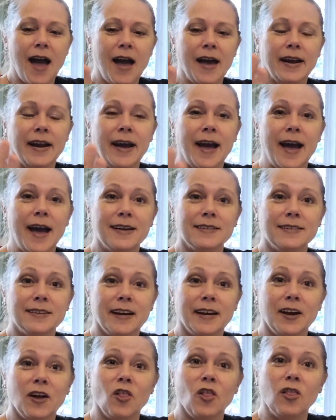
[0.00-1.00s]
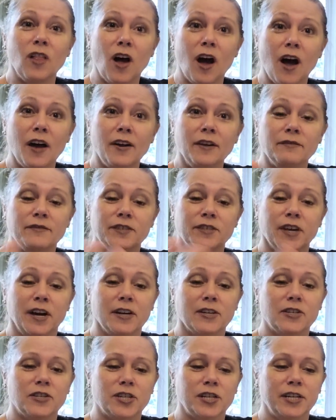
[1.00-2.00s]
And it has like a lot of
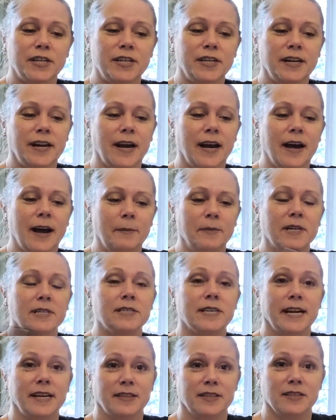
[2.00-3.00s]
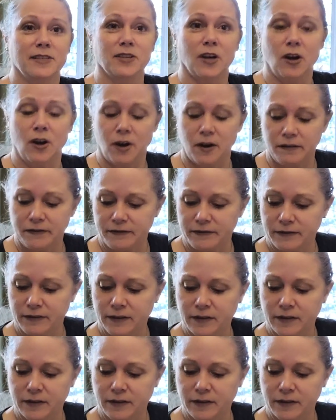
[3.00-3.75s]
suction. I'm going to take this off.